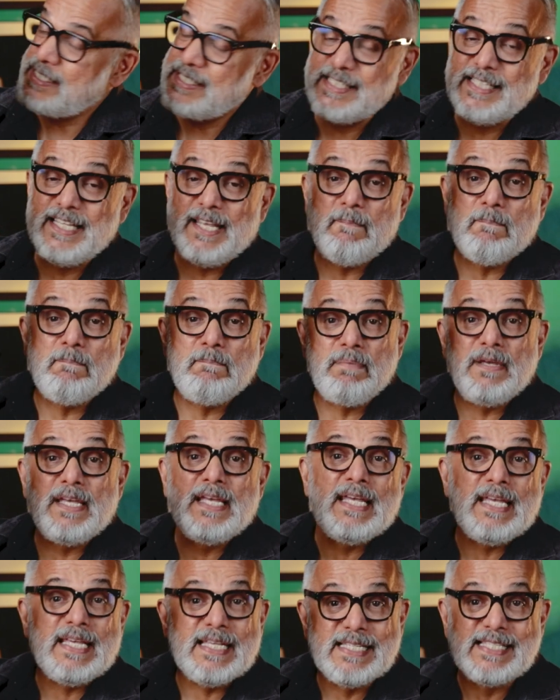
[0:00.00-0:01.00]
is the
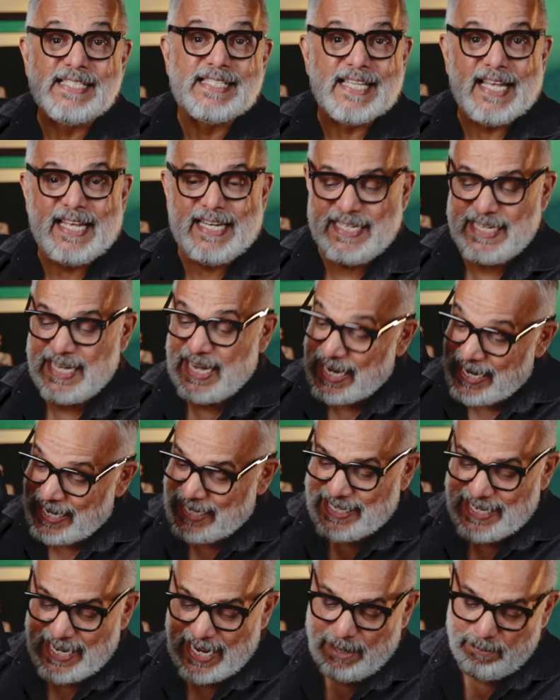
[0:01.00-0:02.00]
PZ
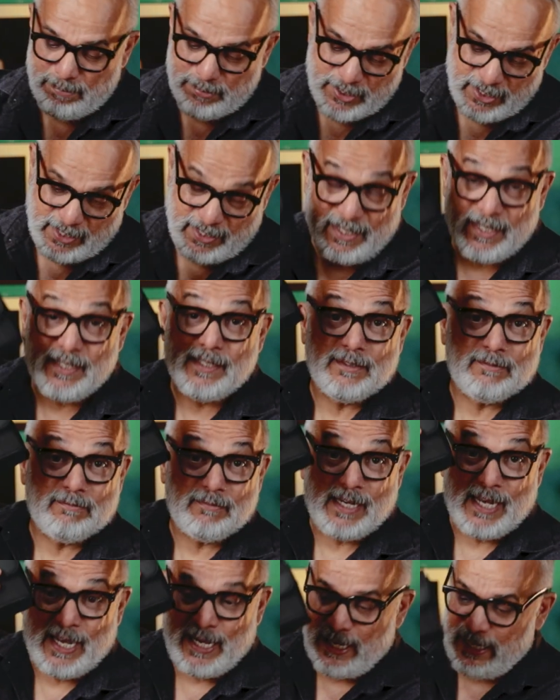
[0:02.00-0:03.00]
adapter.
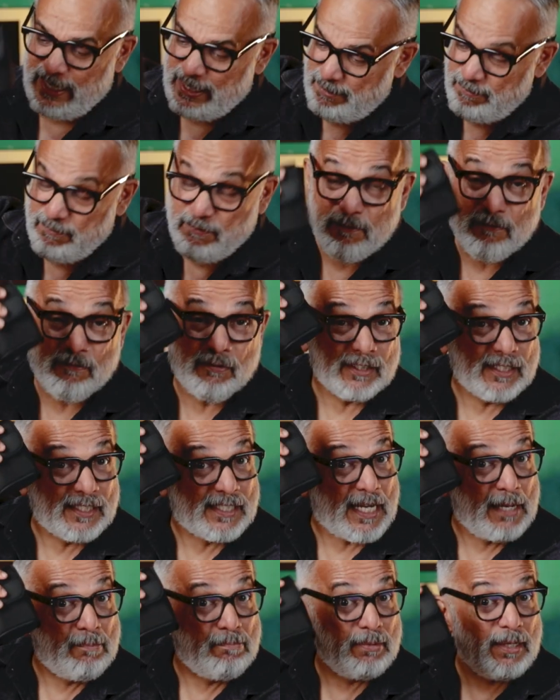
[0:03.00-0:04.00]
For the
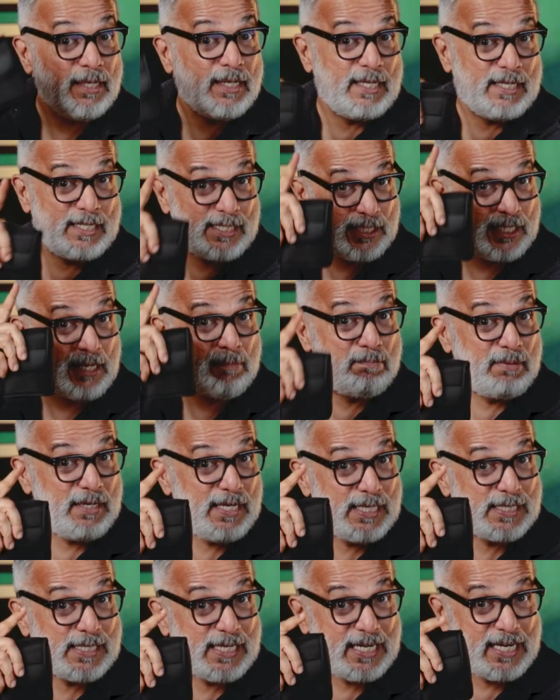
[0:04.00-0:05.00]
time being, it is a
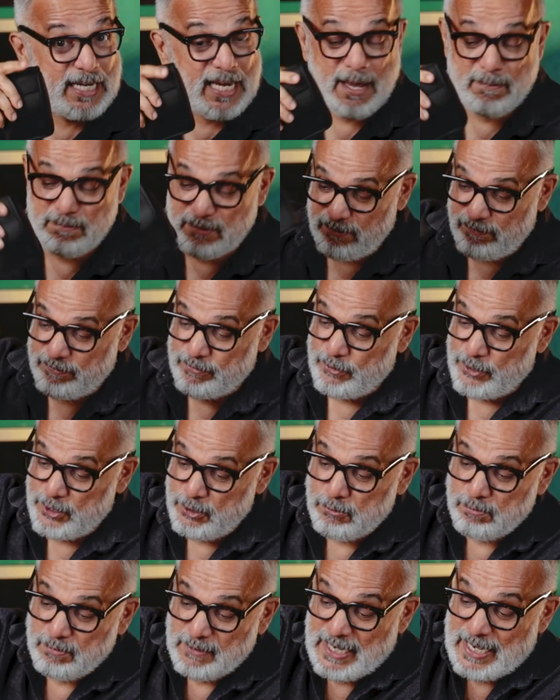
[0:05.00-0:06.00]
PZ adapter for
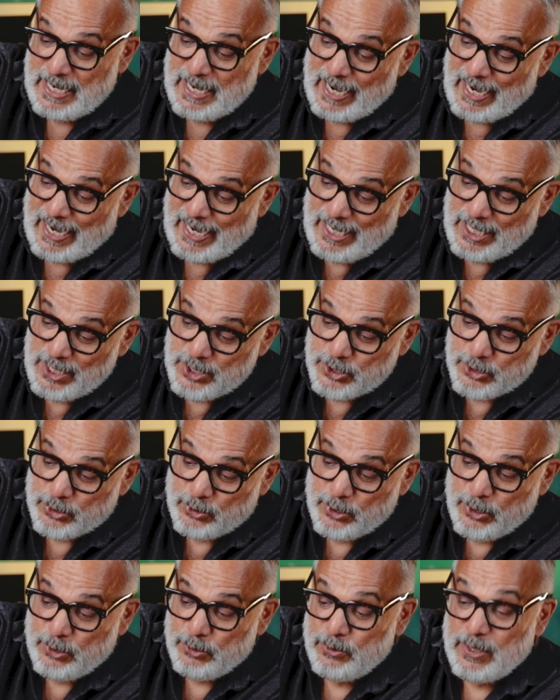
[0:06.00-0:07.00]
you. I'll show
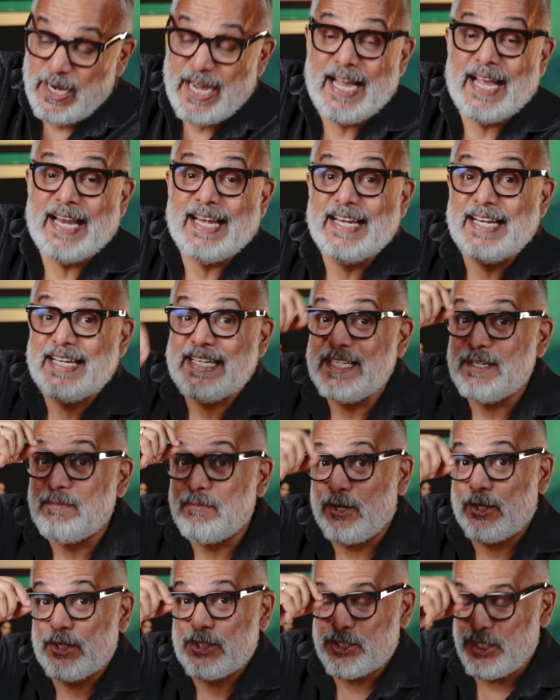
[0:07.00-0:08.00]
you, I'll
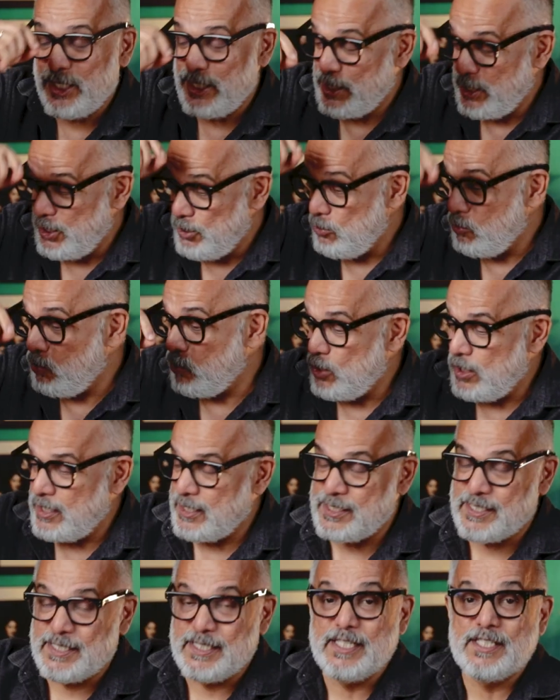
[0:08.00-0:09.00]
demonstrate to you what
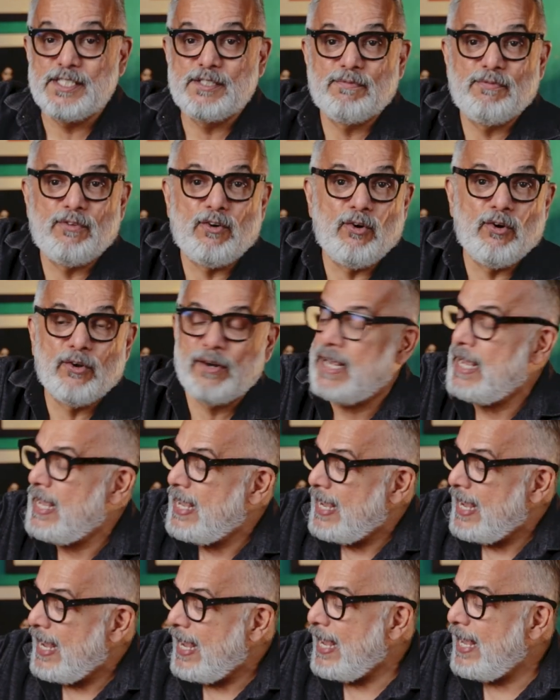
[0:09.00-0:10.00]
is this for.
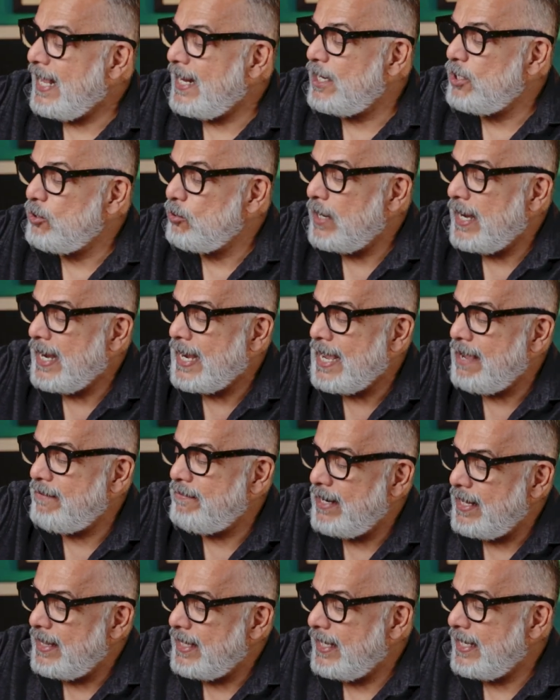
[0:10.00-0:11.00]
And do I have
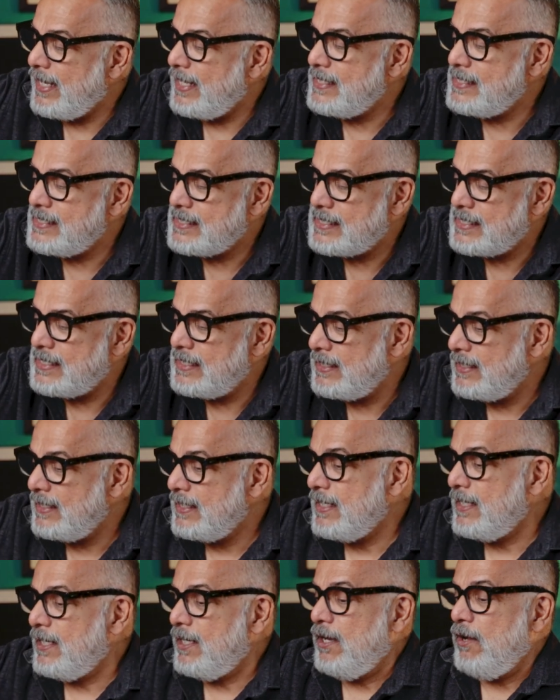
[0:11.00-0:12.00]
anything else?
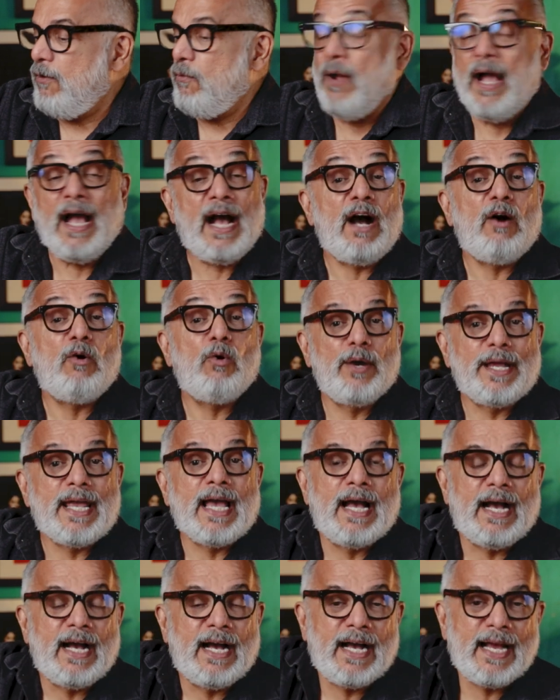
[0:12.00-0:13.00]
Oh
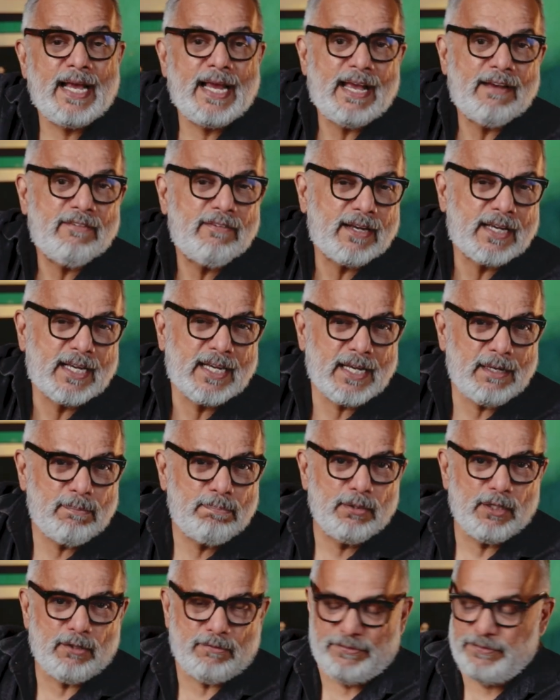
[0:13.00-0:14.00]
yeah, I have a
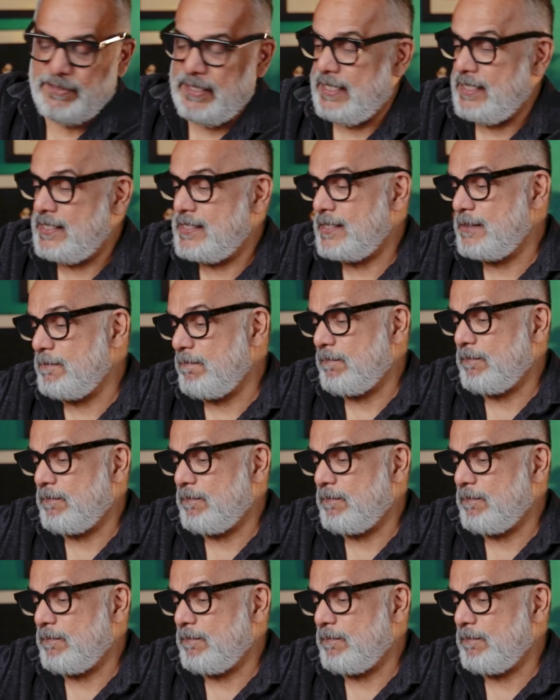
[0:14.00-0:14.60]
couple of things.